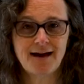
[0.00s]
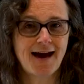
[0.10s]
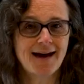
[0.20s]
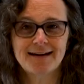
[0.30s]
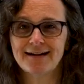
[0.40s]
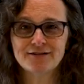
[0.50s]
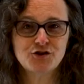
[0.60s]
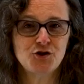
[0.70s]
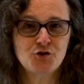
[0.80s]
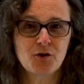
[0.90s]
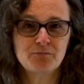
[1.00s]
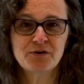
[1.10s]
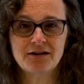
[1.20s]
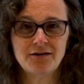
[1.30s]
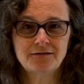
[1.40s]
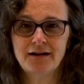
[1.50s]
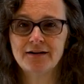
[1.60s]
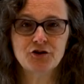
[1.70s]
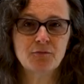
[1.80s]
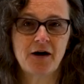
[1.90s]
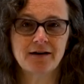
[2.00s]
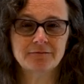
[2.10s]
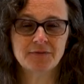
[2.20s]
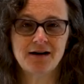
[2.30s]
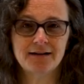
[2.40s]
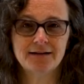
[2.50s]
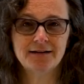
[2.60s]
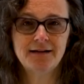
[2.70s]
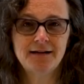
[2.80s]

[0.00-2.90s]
adding to your bill and your bottom line.